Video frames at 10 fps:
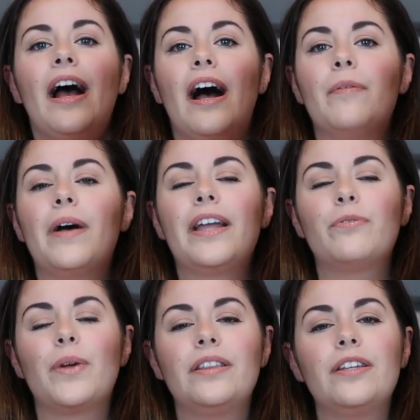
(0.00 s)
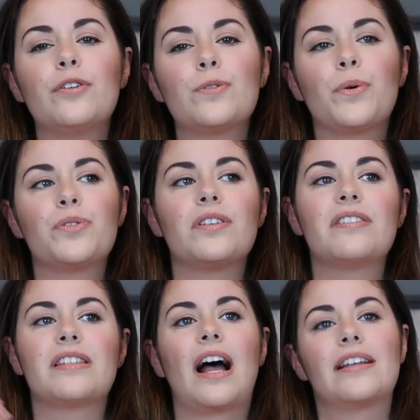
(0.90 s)
Um, I had read that you're supposed to
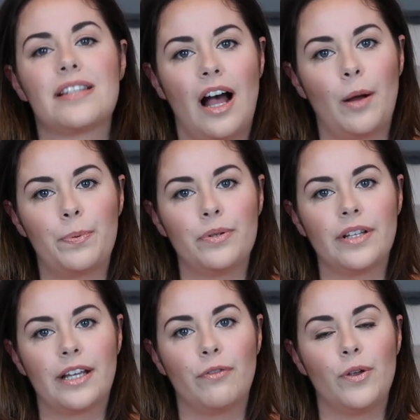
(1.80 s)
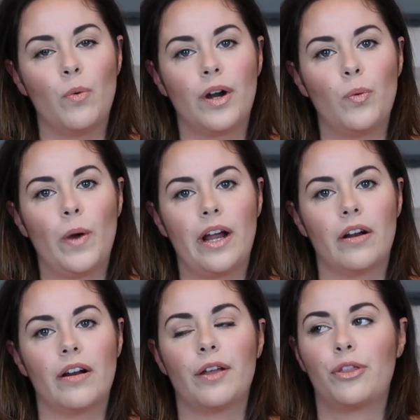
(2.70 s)
size up, like if you want to
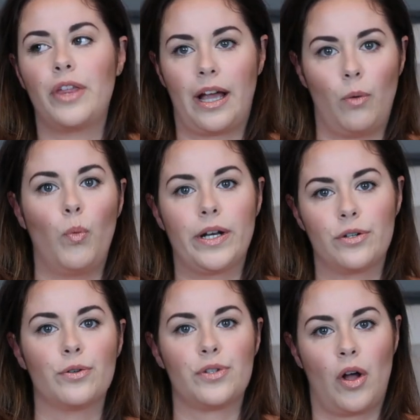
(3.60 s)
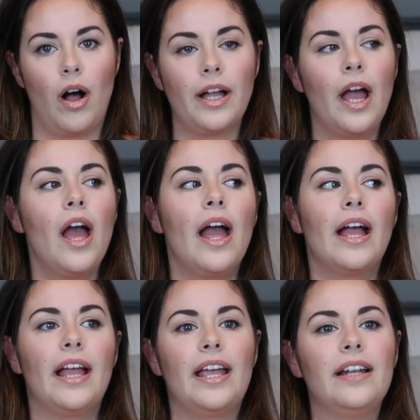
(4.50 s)
wear a thick winter sock
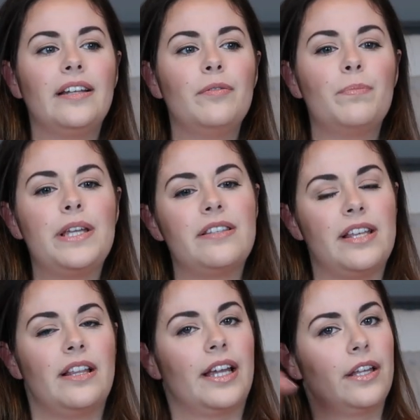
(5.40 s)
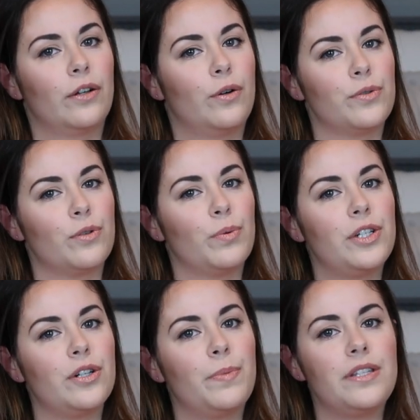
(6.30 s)
in BC, like in the coastal
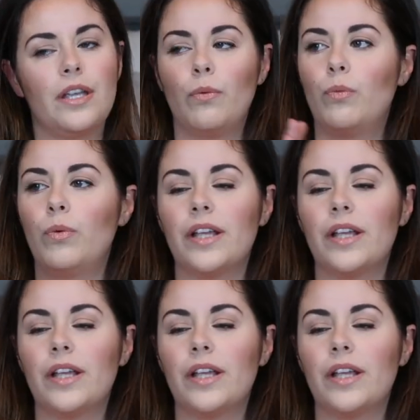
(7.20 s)
region of BC,